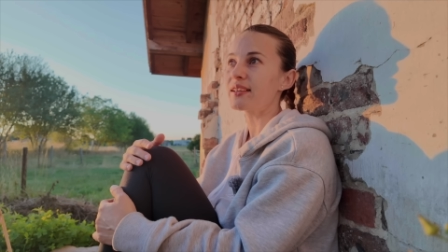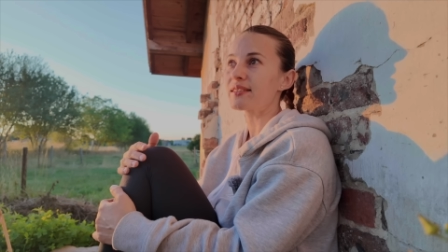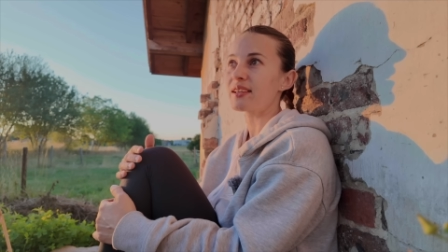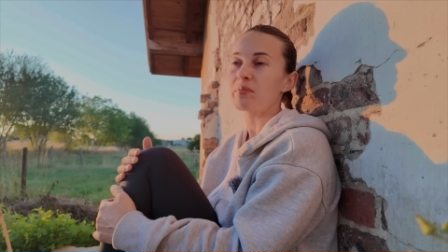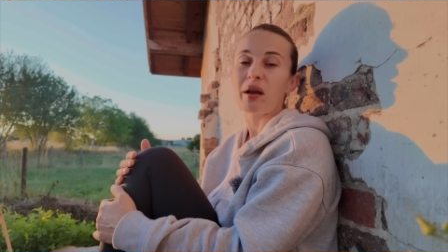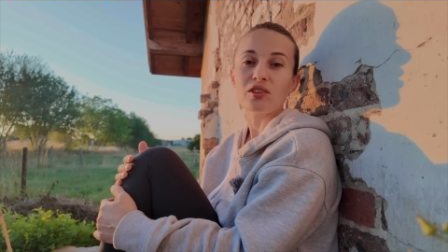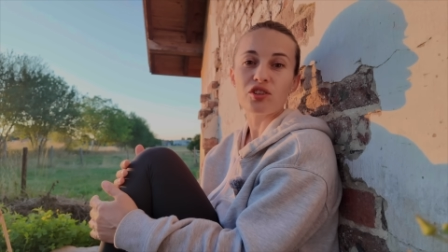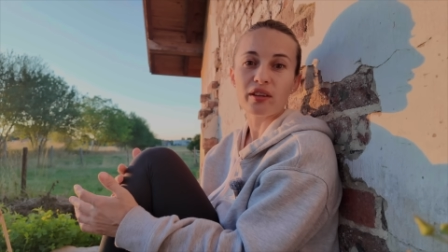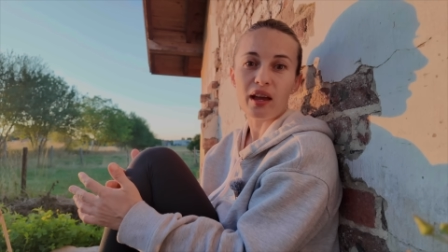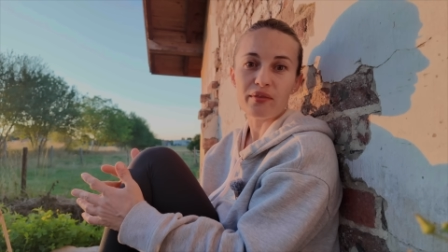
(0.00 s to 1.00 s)
is that
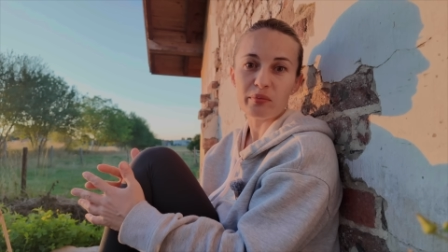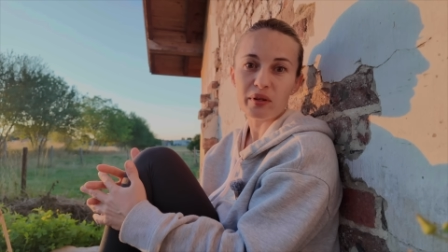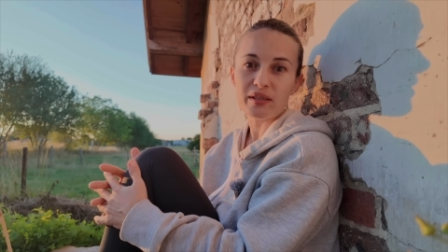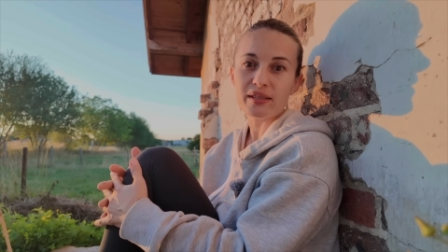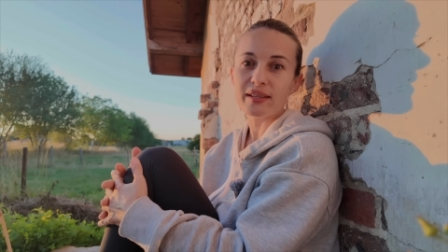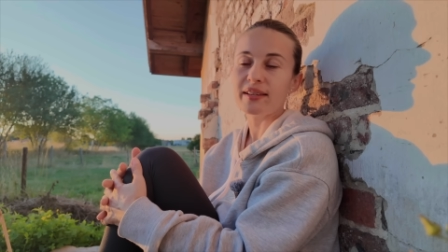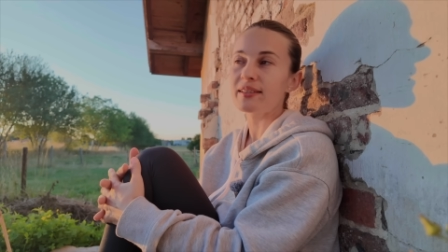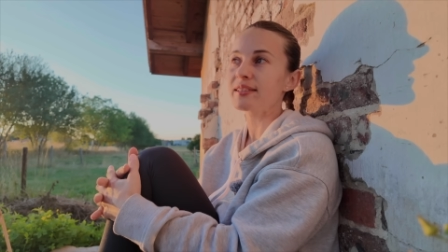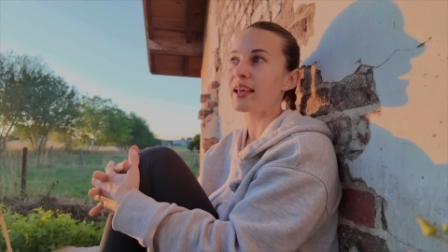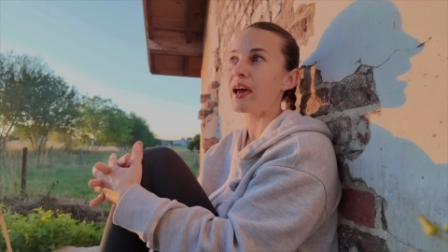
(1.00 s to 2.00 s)
belgian government
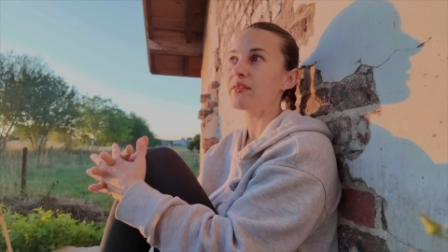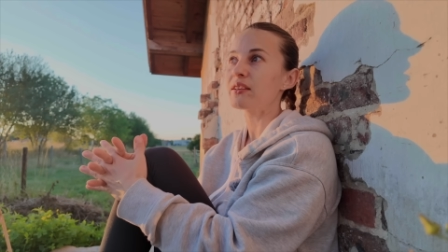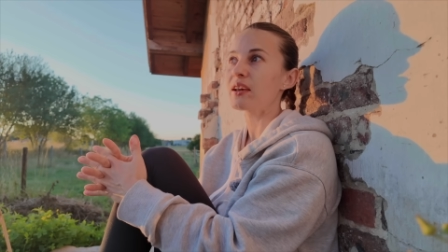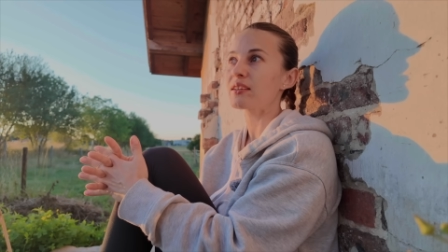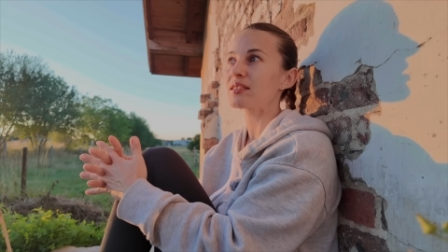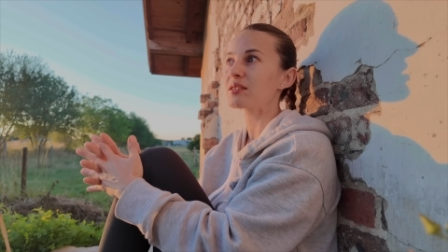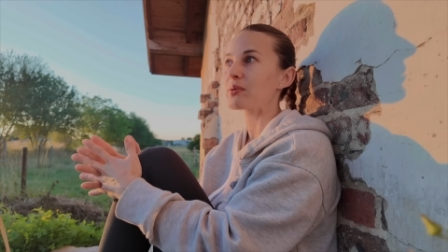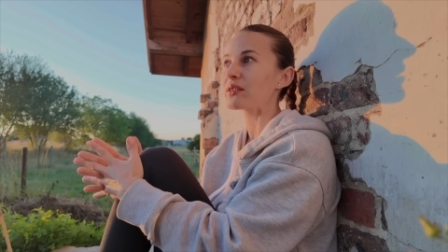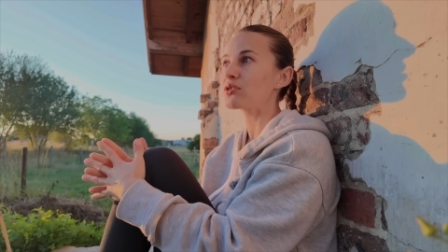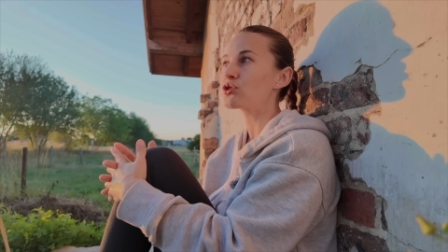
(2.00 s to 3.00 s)
is having a
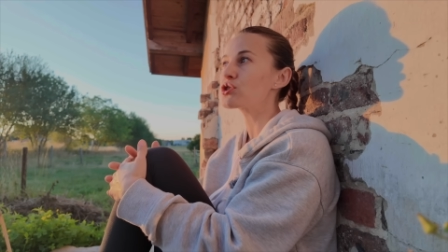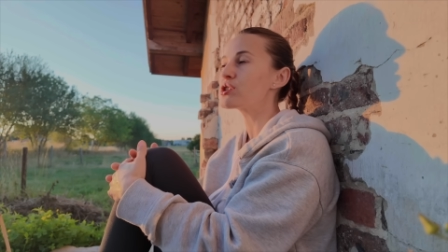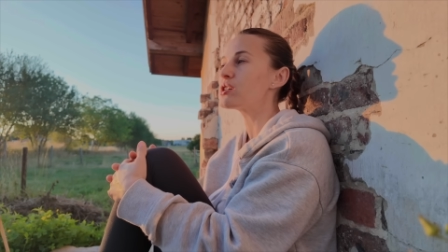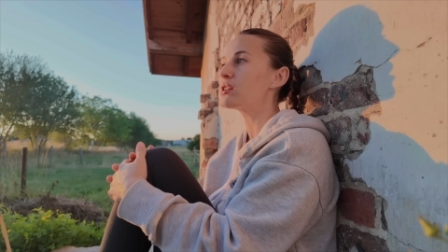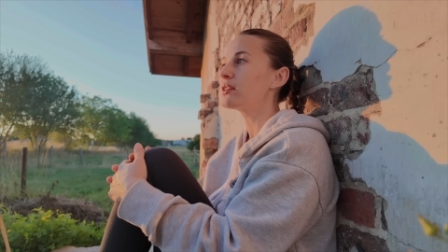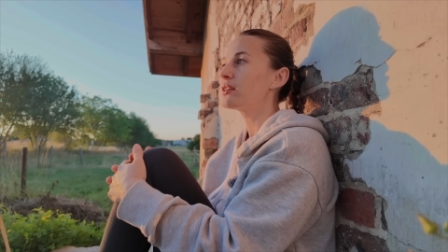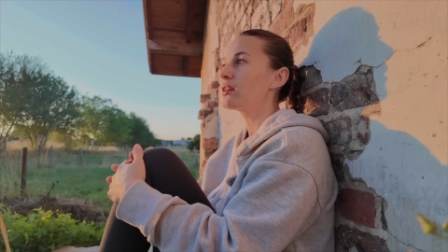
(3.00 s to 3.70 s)
strategy